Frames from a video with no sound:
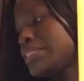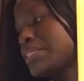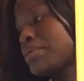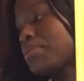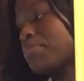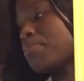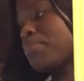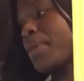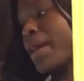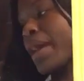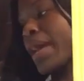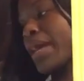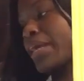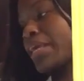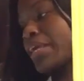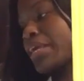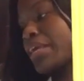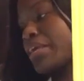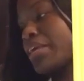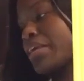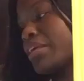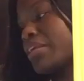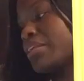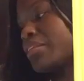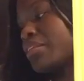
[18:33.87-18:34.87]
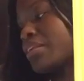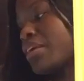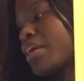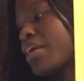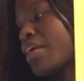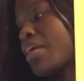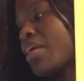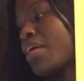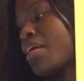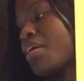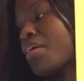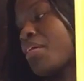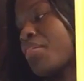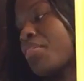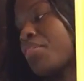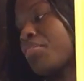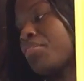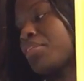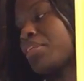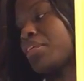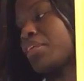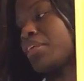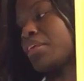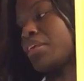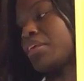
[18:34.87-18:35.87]
it back in
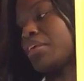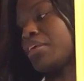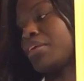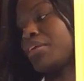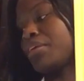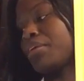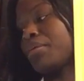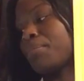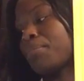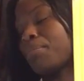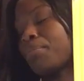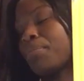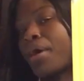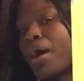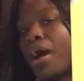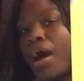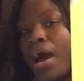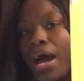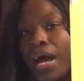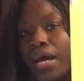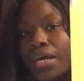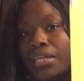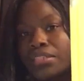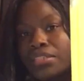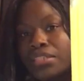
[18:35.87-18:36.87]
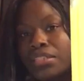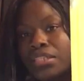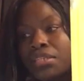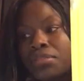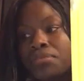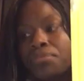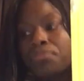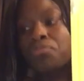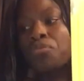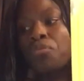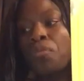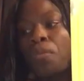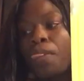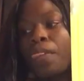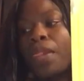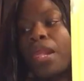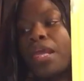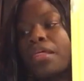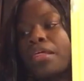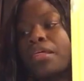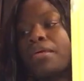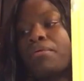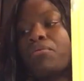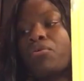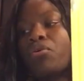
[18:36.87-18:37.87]
the pot,
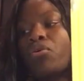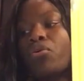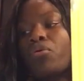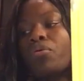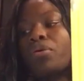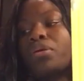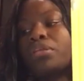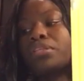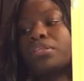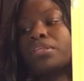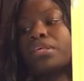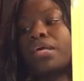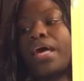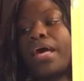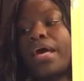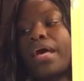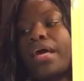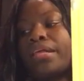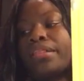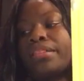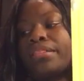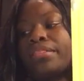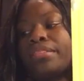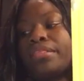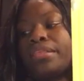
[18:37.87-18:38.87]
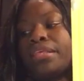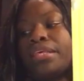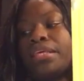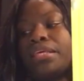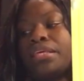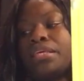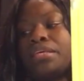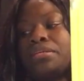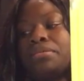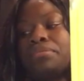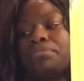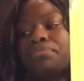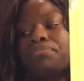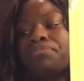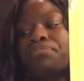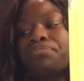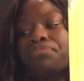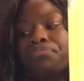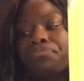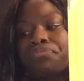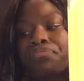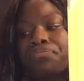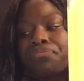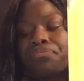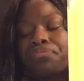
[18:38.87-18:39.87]
and I'm going to add the
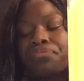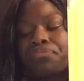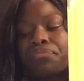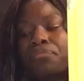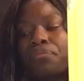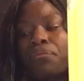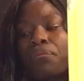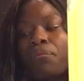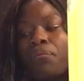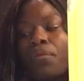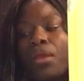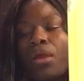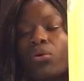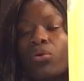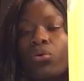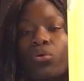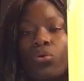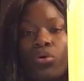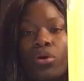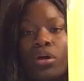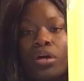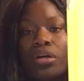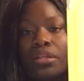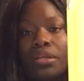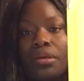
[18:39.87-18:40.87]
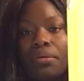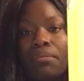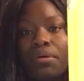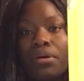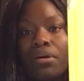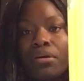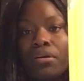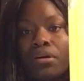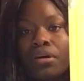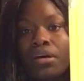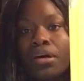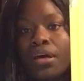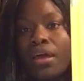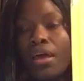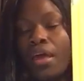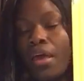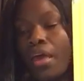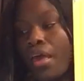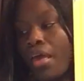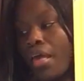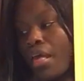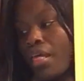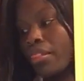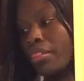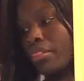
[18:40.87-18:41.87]
coconut milk,
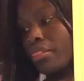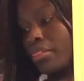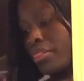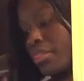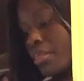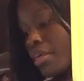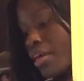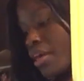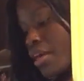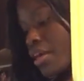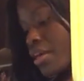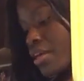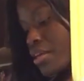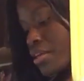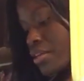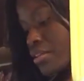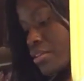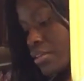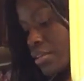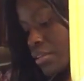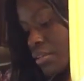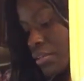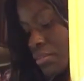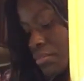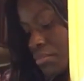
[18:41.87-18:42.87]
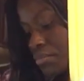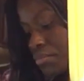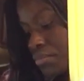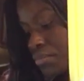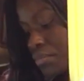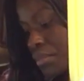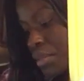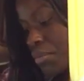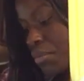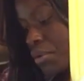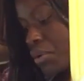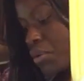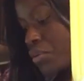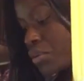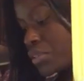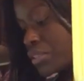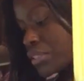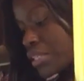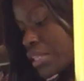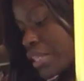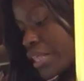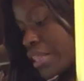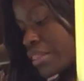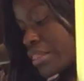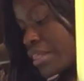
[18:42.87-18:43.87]
and then I'm going
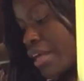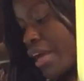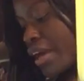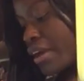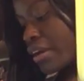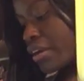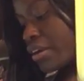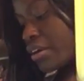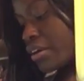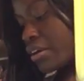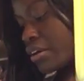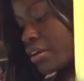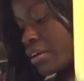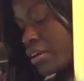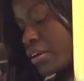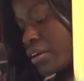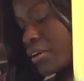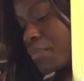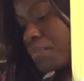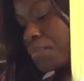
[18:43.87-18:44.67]
to let that cook